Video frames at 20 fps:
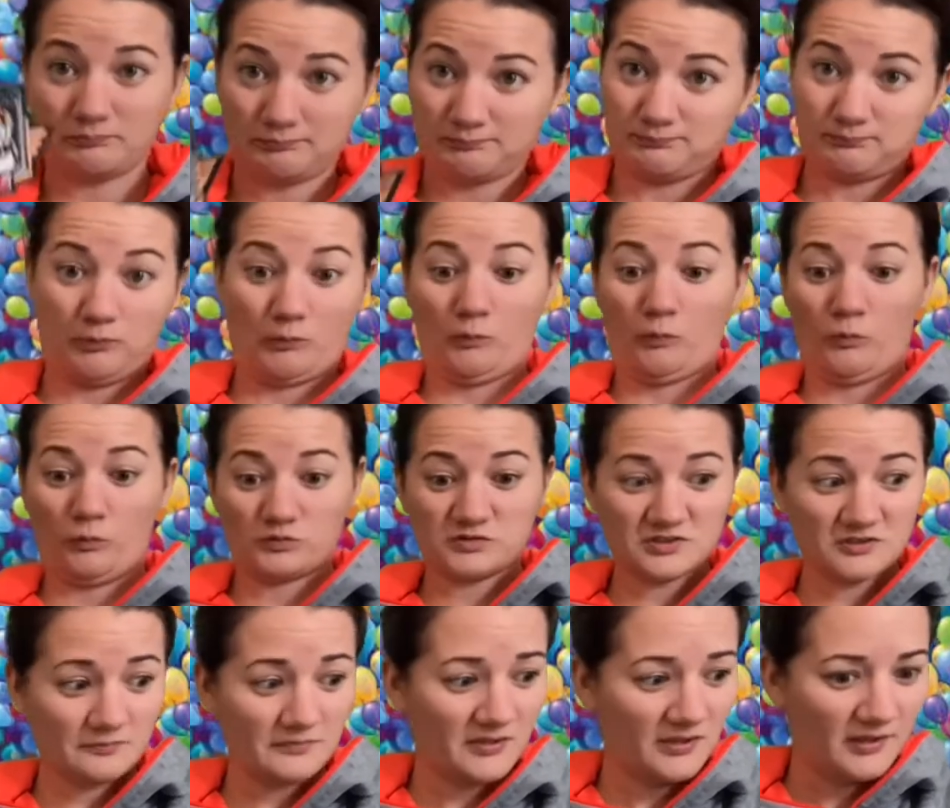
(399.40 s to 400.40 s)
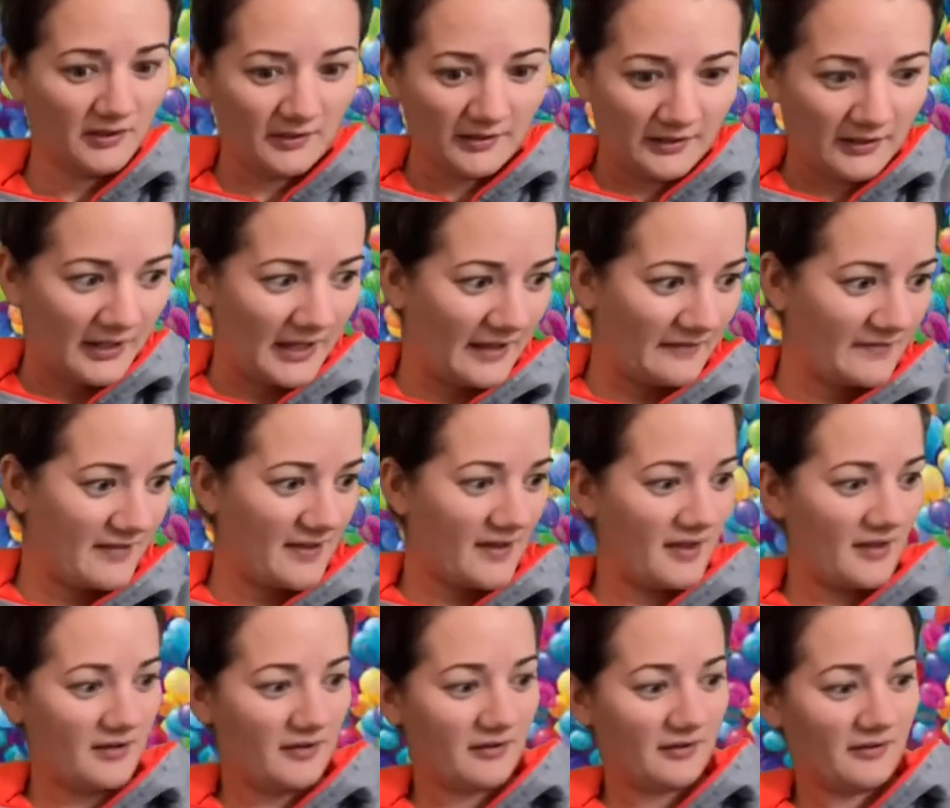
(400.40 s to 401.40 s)
awesome. And
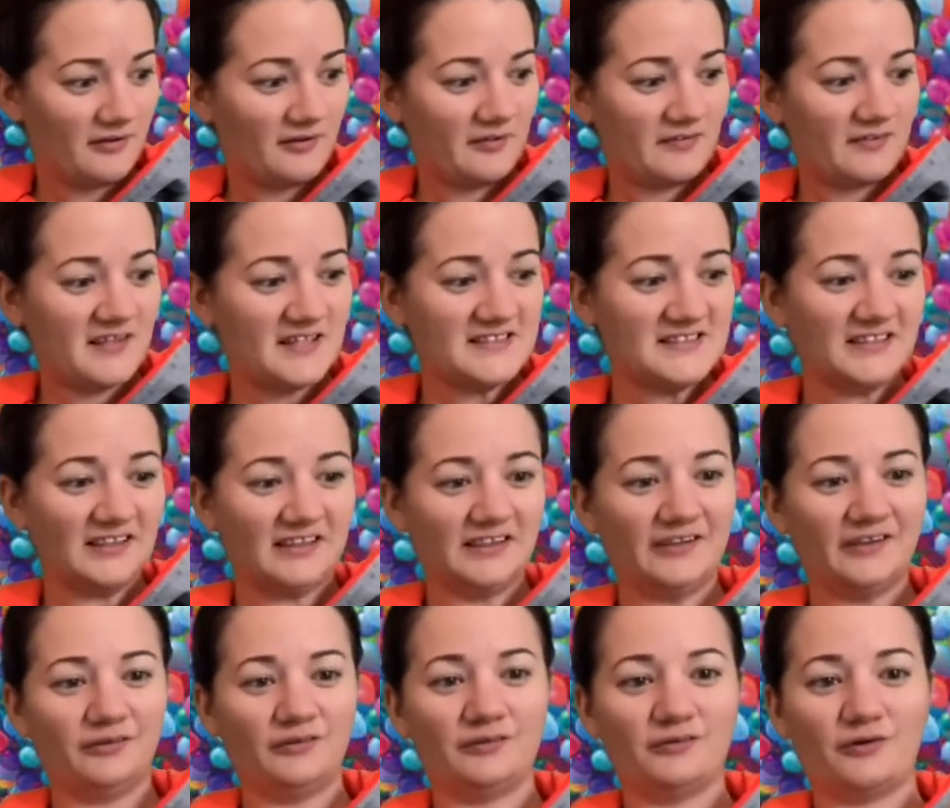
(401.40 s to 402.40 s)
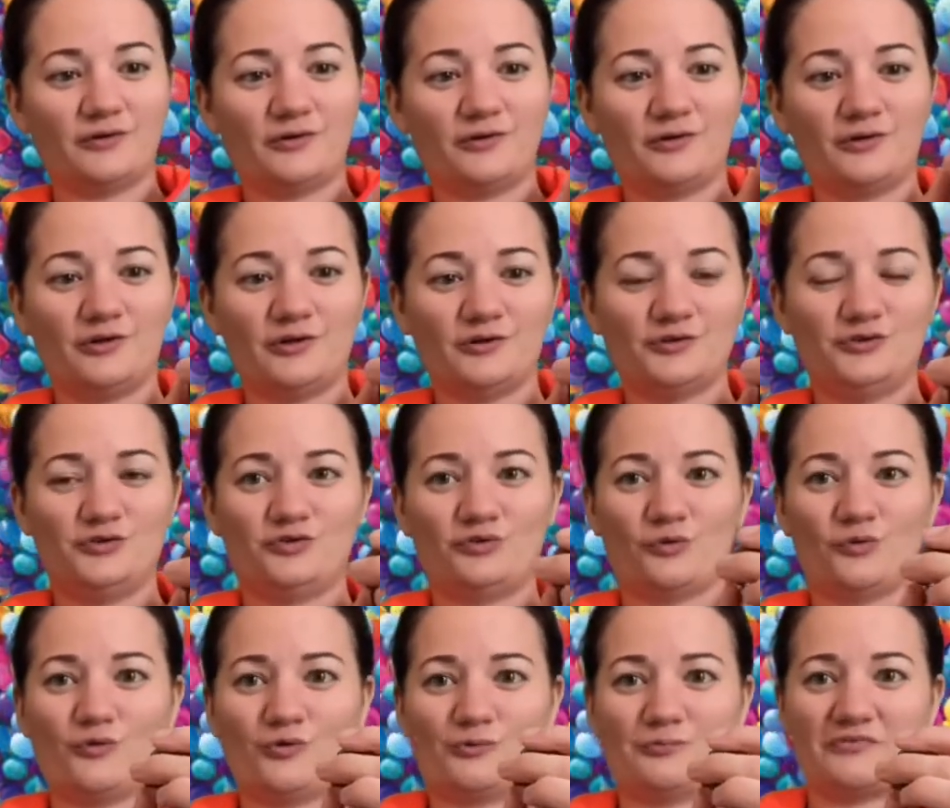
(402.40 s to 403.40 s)
then this little, oh,
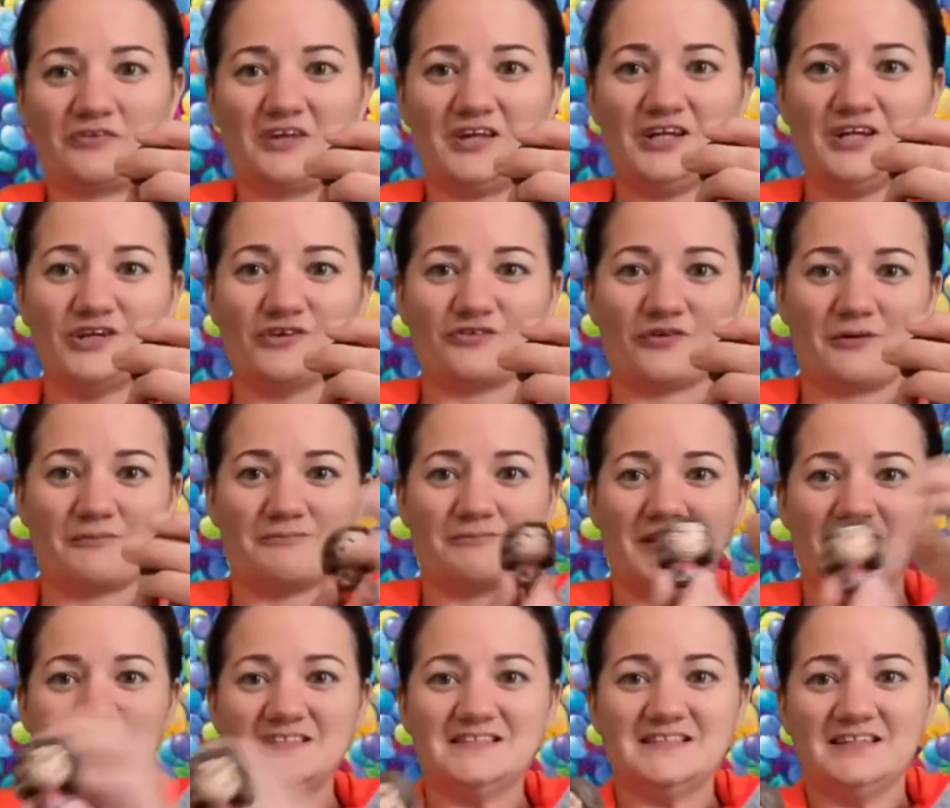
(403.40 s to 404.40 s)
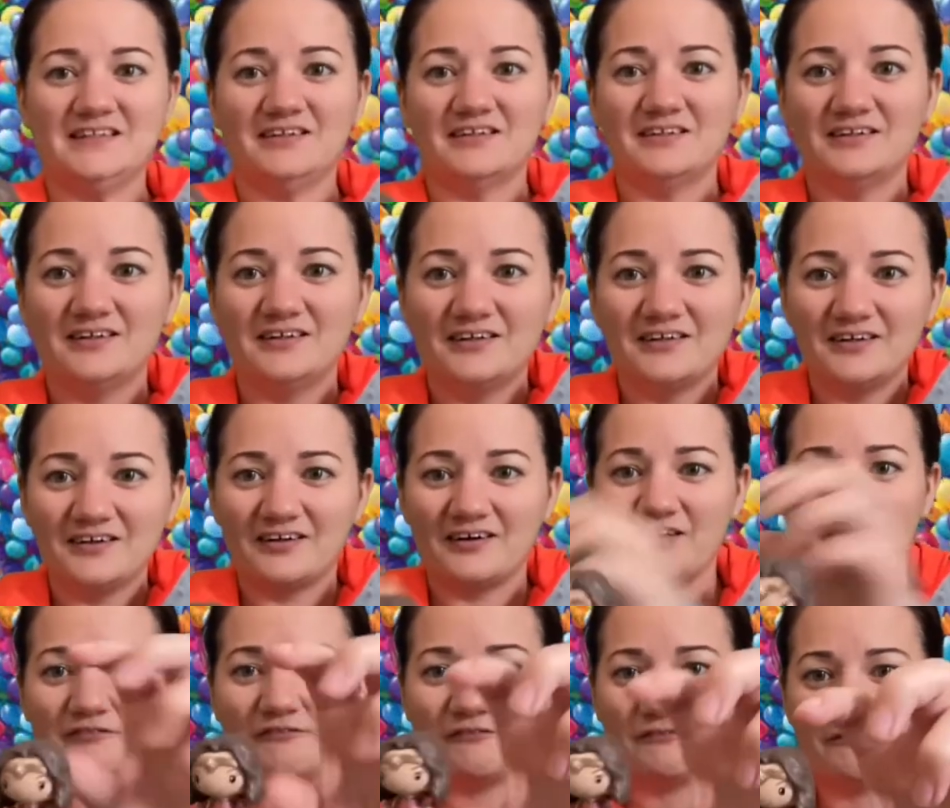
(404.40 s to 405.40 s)
Dorbs, it is amazing.
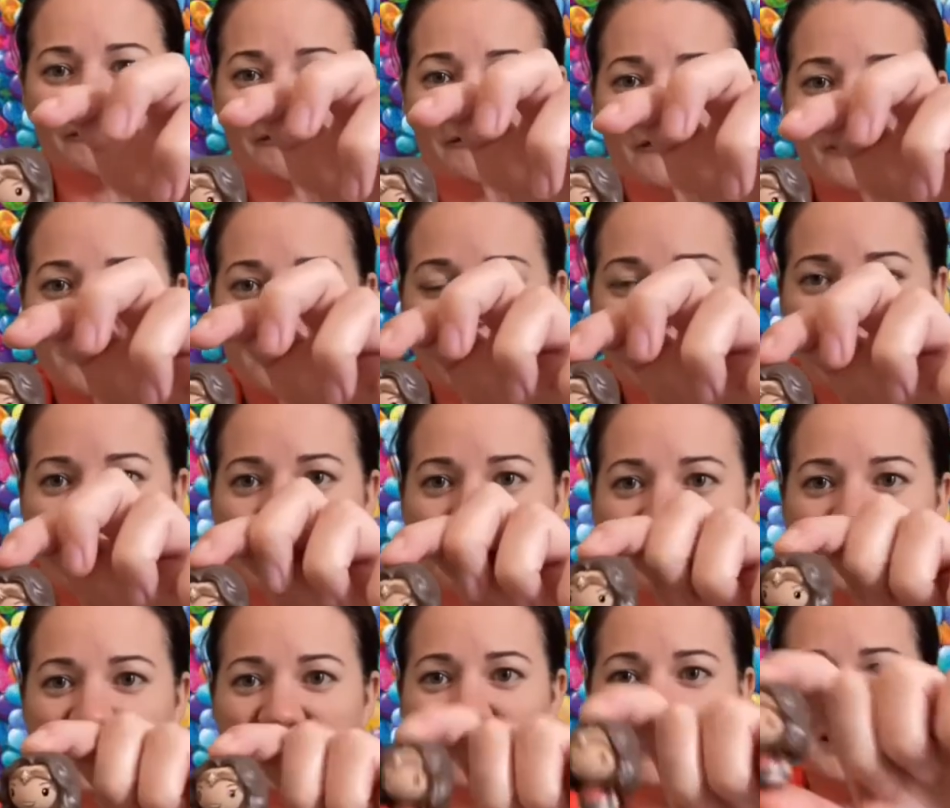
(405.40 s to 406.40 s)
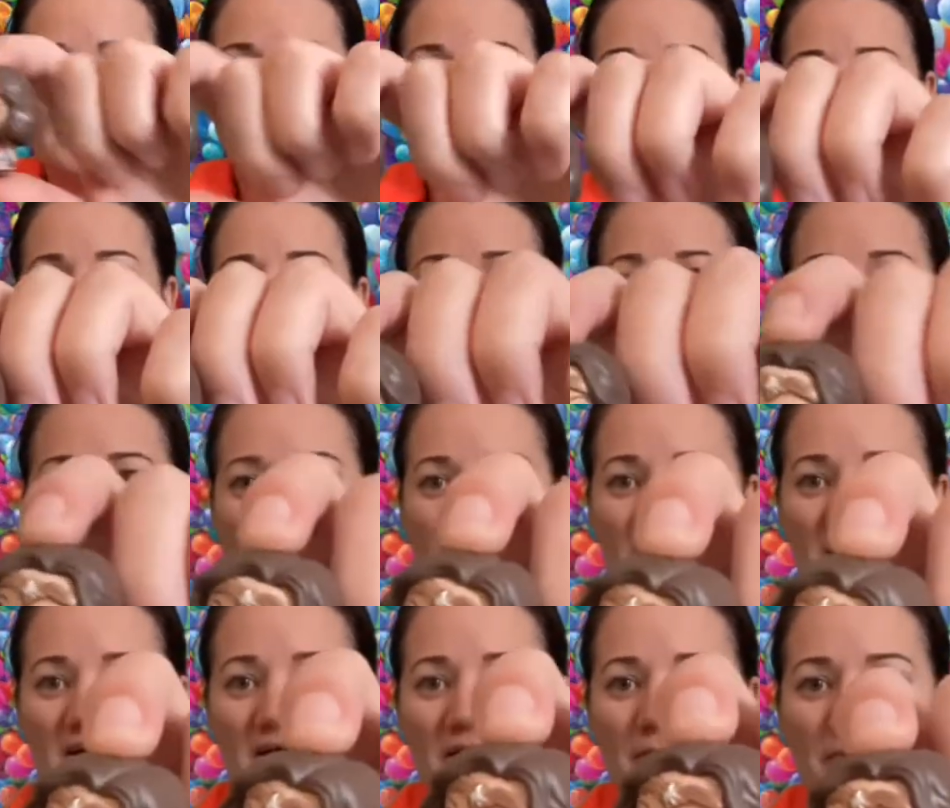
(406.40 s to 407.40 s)
I've never seen it.
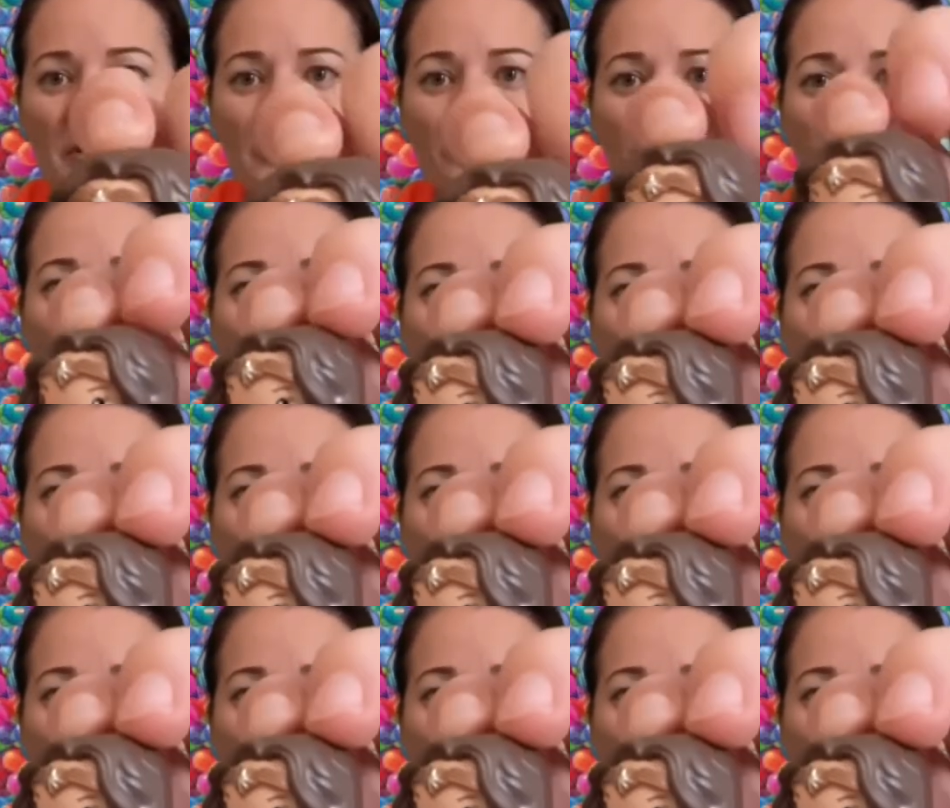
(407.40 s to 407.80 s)
Uh, I know they do a